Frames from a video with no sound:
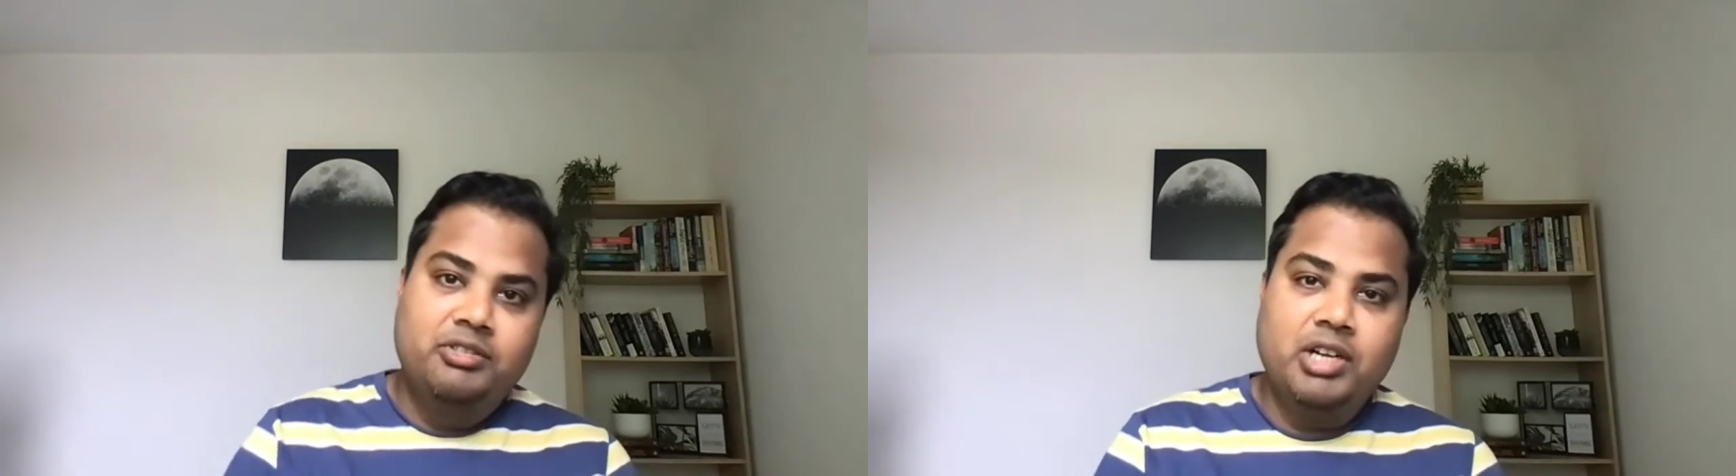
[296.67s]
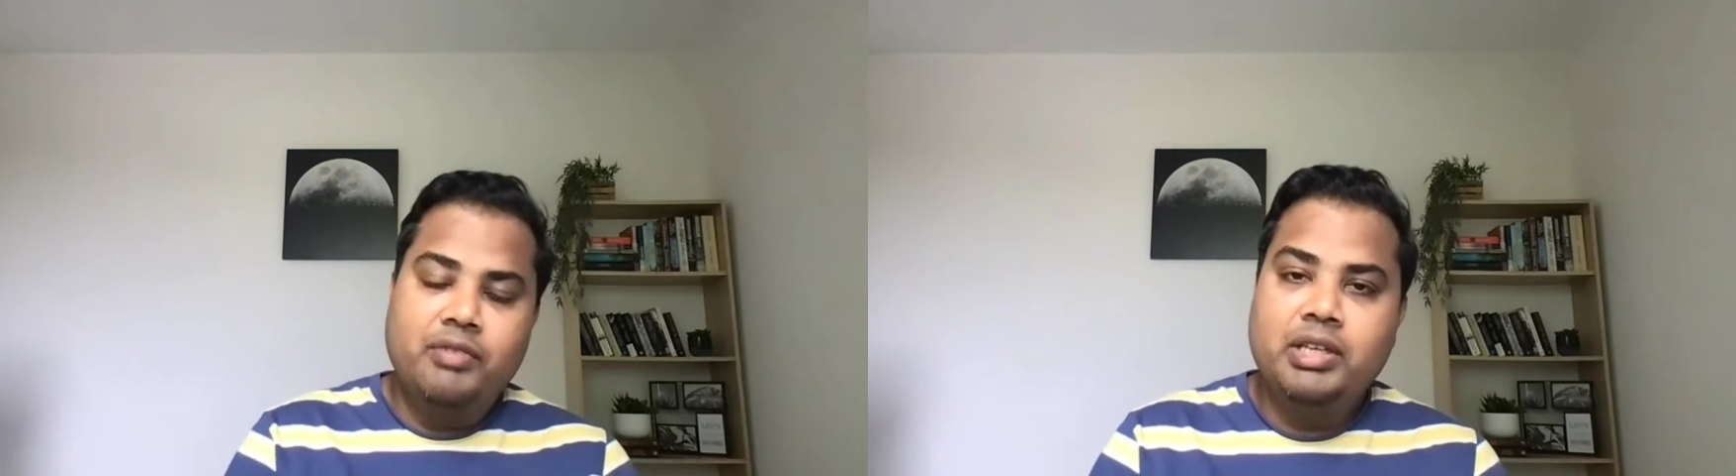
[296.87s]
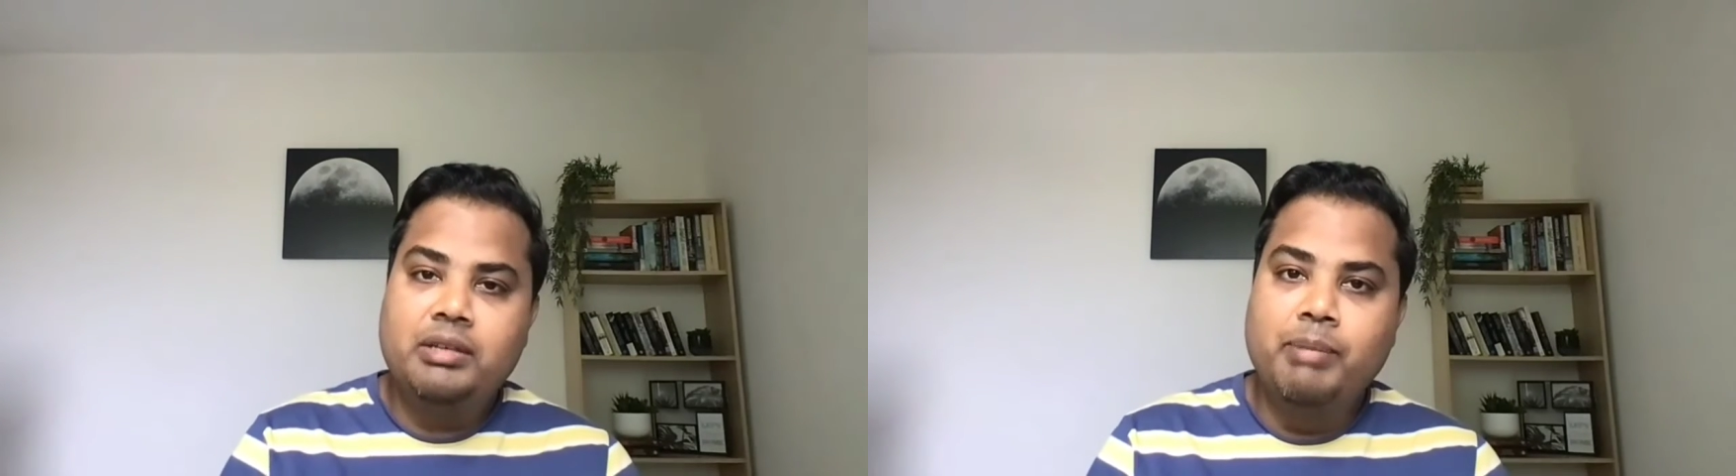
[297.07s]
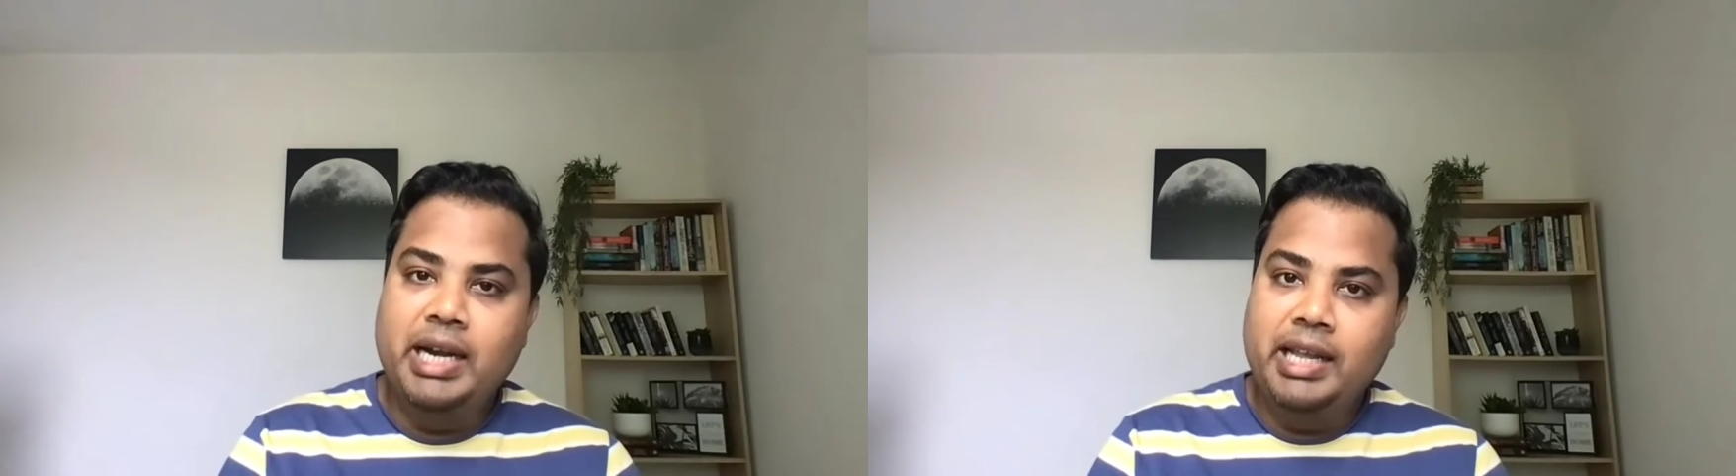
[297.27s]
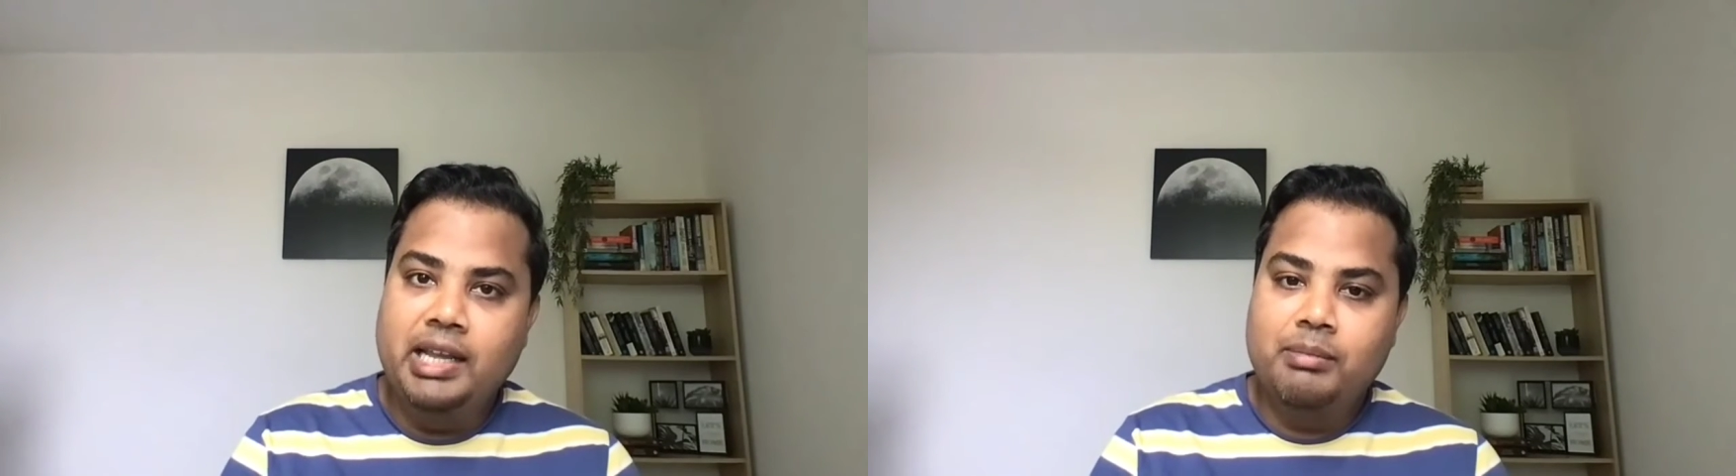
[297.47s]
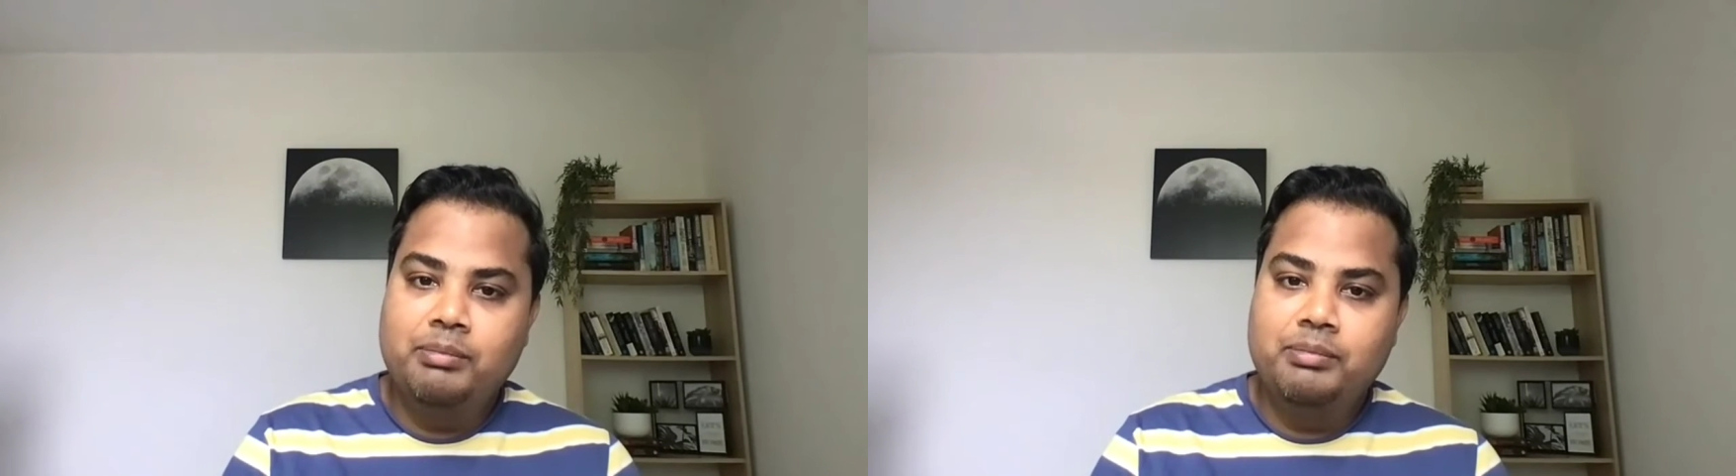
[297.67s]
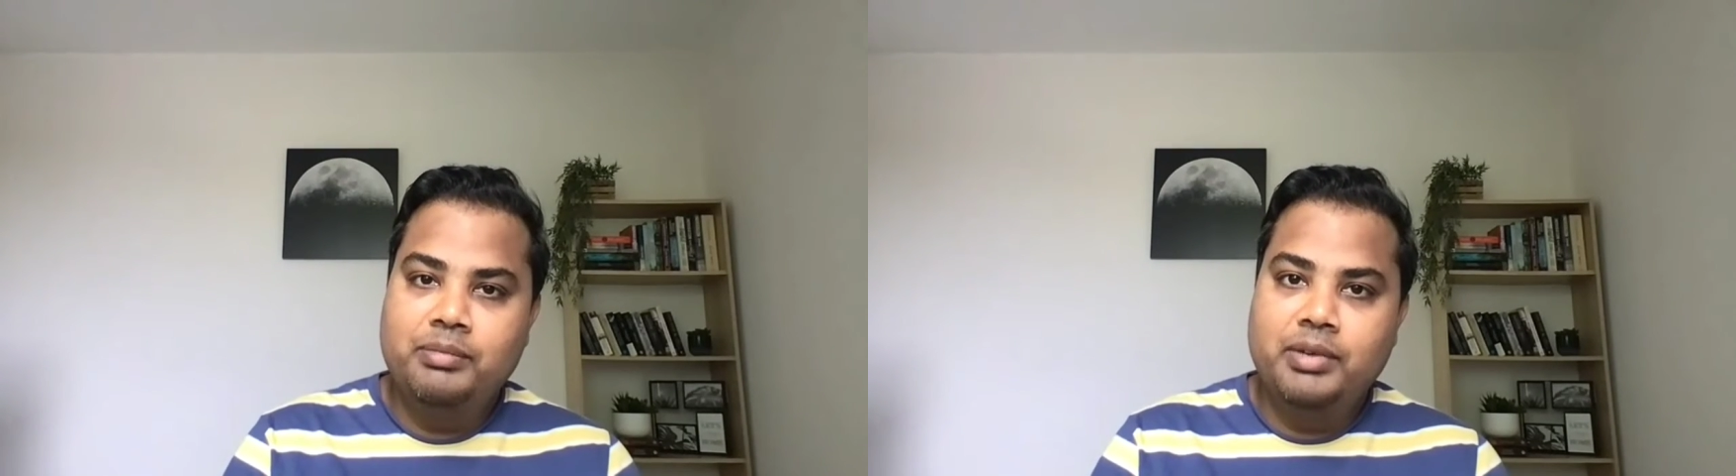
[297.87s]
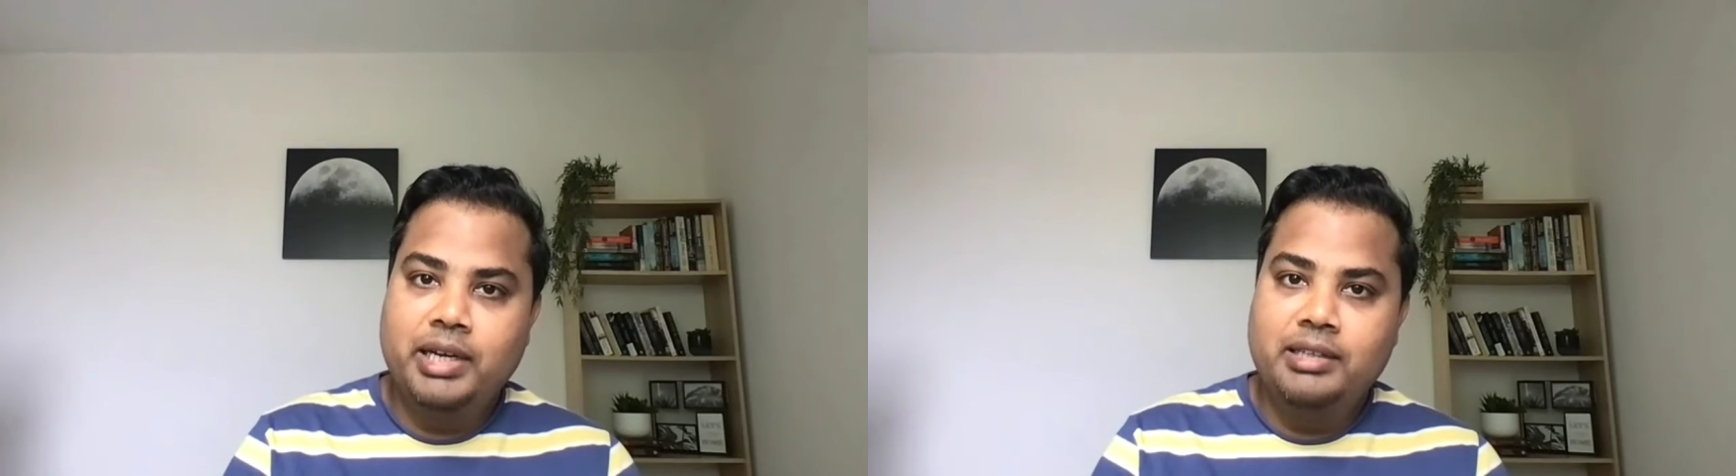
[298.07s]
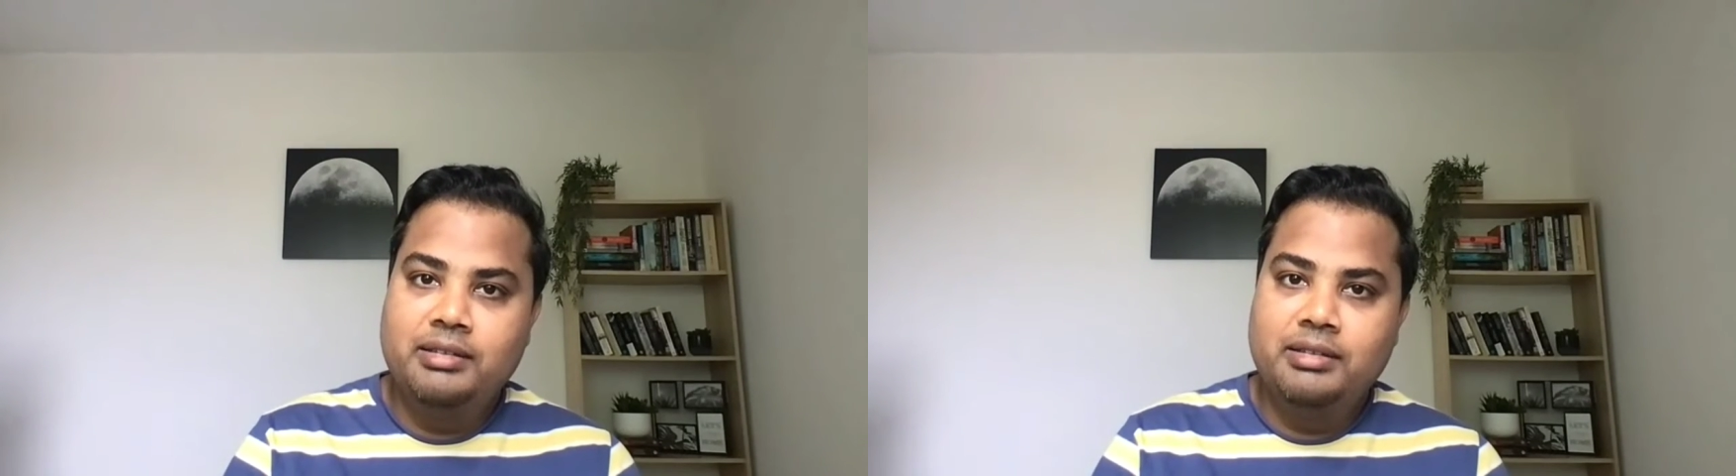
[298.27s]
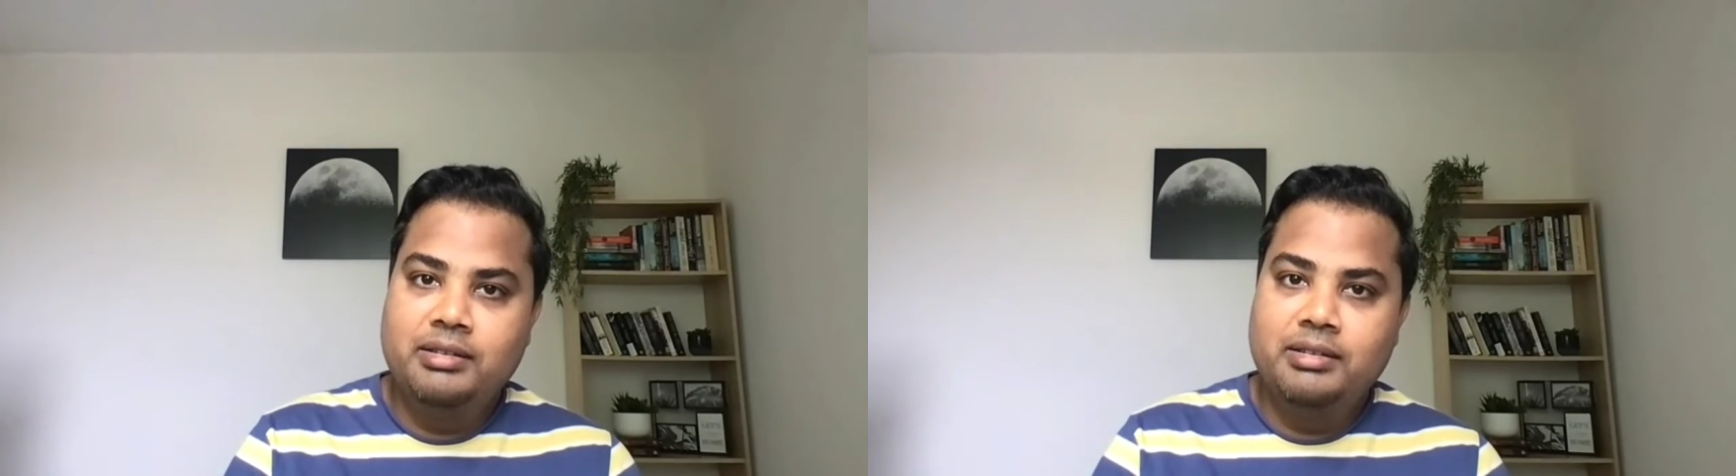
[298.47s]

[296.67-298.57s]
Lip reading: traffic building up, right?